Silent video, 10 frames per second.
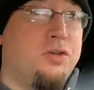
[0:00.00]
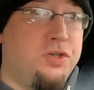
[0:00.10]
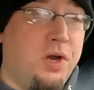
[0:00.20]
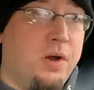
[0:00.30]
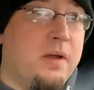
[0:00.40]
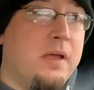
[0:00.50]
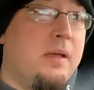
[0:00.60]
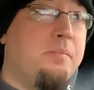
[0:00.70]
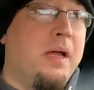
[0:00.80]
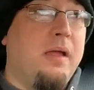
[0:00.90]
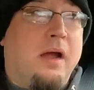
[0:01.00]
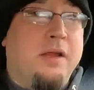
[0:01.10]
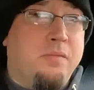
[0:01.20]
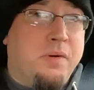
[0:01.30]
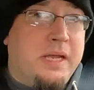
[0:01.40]
Sure, but are
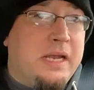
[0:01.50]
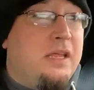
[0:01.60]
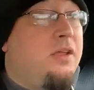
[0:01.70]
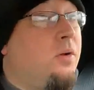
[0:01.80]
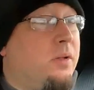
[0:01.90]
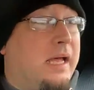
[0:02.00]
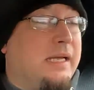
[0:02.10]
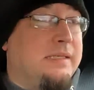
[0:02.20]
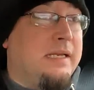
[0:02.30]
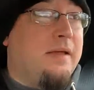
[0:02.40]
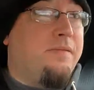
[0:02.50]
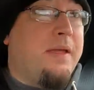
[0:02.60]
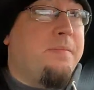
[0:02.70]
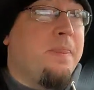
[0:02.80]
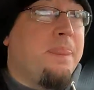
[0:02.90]
you really going to utilize any of
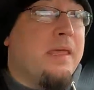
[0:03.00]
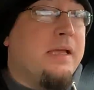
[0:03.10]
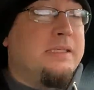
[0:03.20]
it?